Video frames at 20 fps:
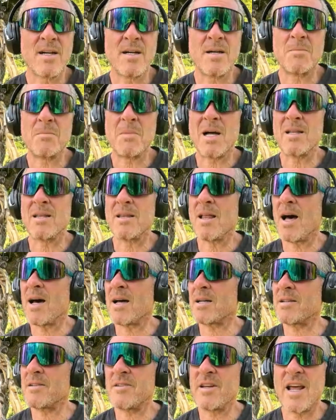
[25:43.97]

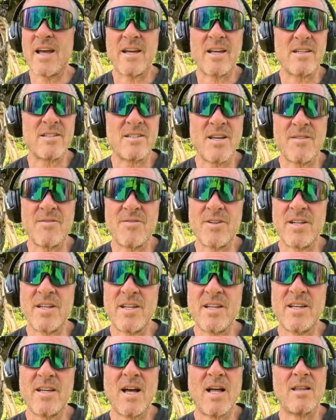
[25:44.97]
of
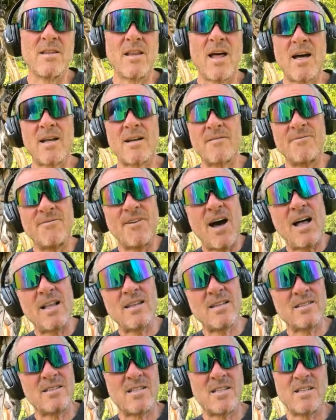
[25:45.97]
negativity, a lot of
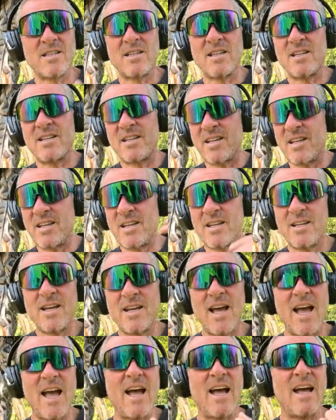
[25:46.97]

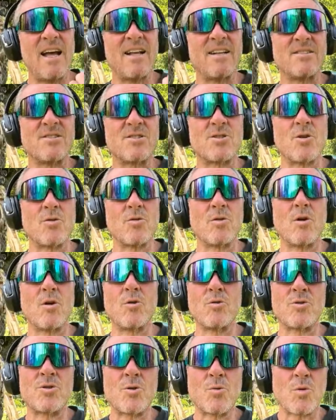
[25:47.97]
volatility, and so
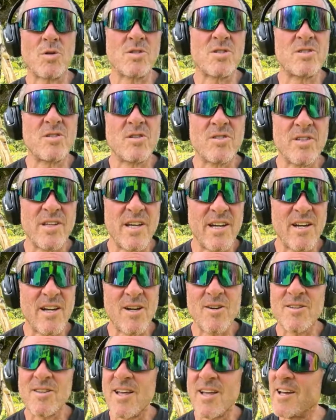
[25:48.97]
those who are still
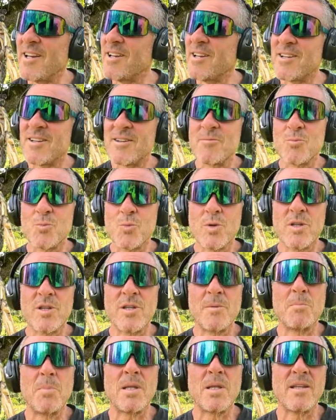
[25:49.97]
there like
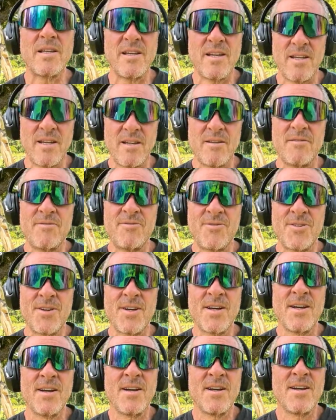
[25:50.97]
really believe
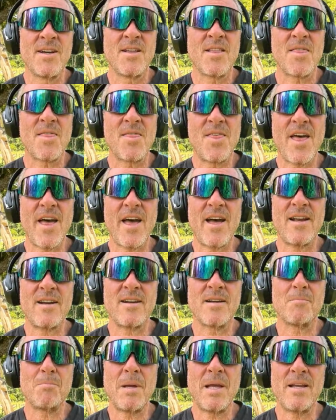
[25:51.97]
that
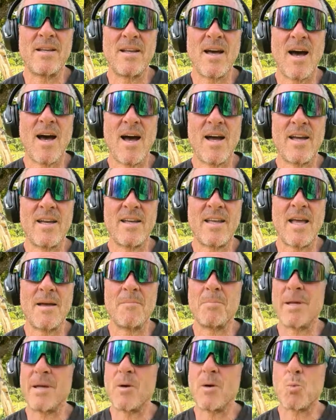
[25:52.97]
pDAI
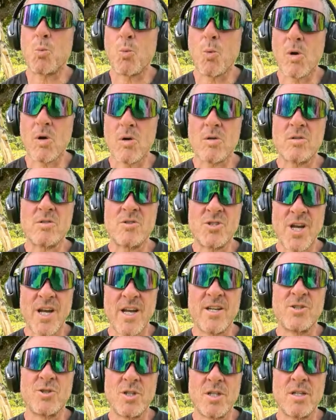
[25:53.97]
can be a
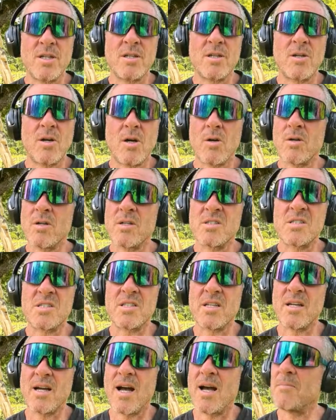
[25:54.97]
world-changing
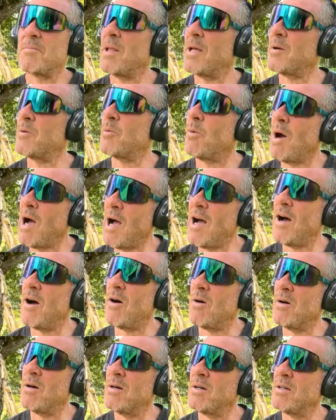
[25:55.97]
currency. I'm like,
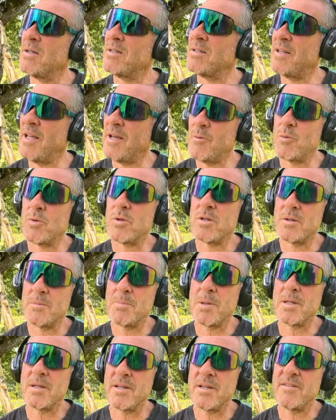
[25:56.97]
wow, they really
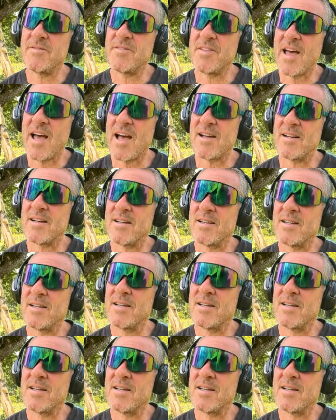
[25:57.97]
believe that.